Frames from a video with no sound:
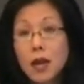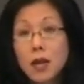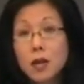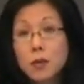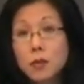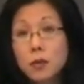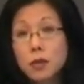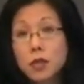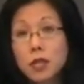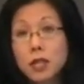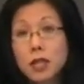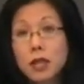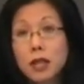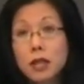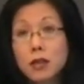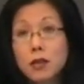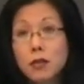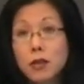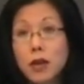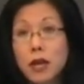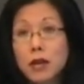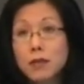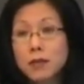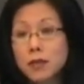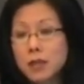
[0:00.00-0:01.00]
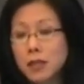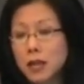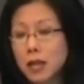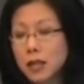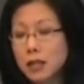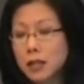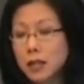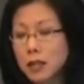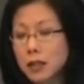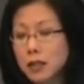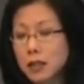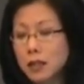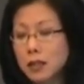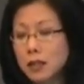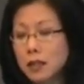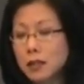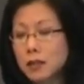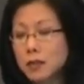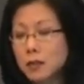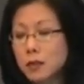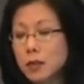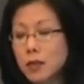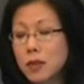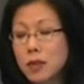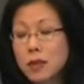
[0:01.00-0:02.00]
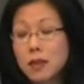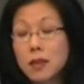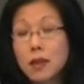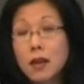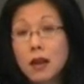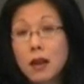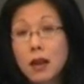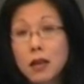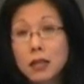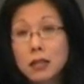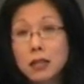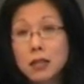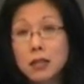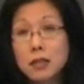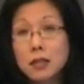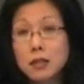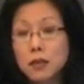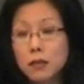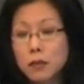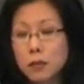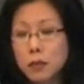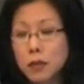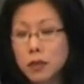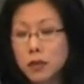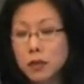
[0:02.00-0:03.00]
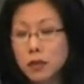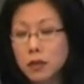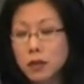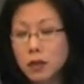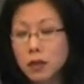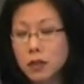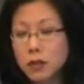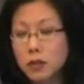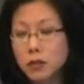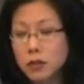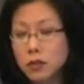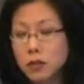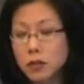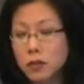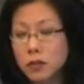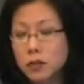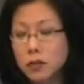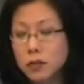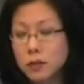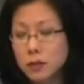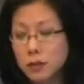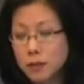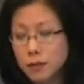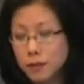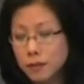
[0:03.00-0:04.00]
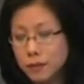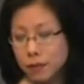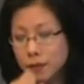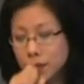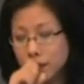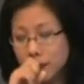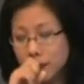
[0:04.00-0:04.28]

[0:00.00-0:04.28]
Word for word: and working on crafting identities within the context of peer cultures.